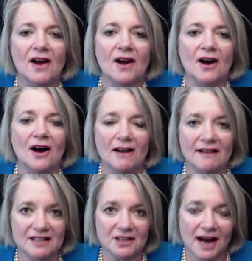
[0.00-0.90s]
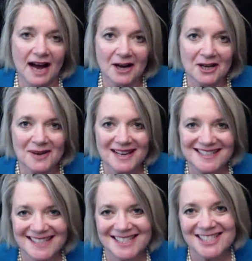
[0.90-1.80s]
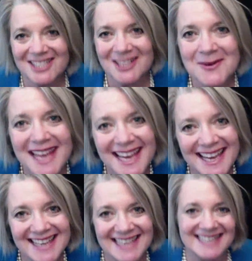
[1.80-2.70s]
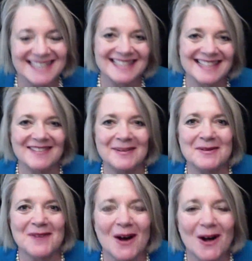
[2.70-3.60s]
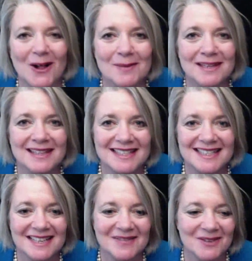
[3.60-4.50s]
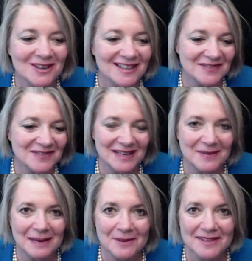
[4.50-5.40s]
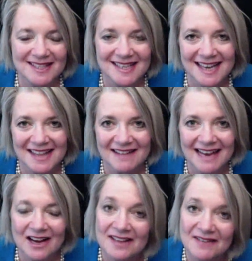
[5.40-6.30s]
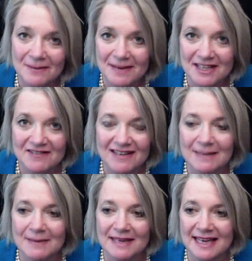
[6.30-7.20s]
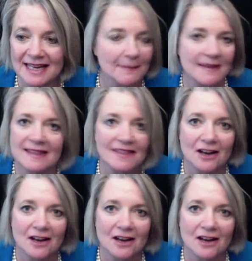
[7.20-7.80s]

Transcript: All right, so how do you enter the showcase? What we've all been listening for. It's funny, when I put this together, I had all the information right at the beginning, and I'm like, then they're not going